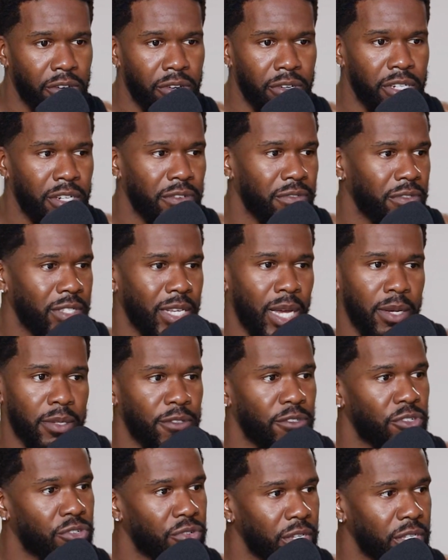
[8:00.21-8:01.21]
or different types
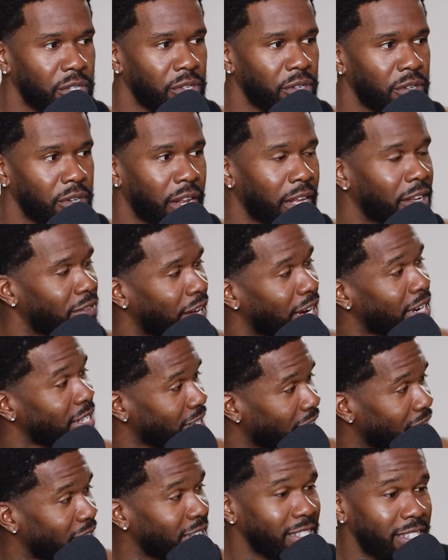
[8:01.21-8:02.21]
of treats, or like
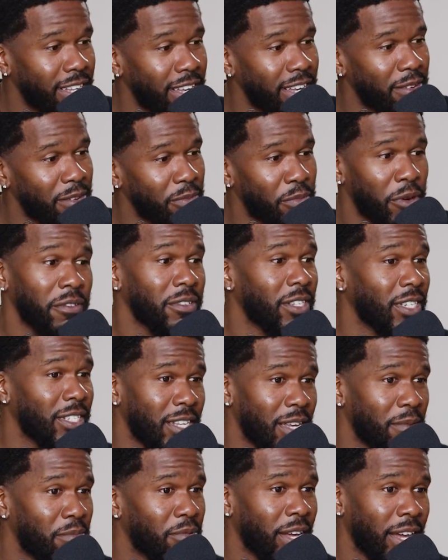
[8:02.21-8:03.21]
Valentine's Day. A perfect
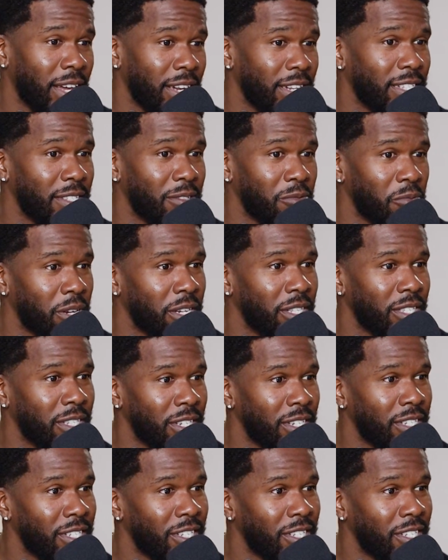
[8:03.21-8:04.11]
example, Cadence wanted to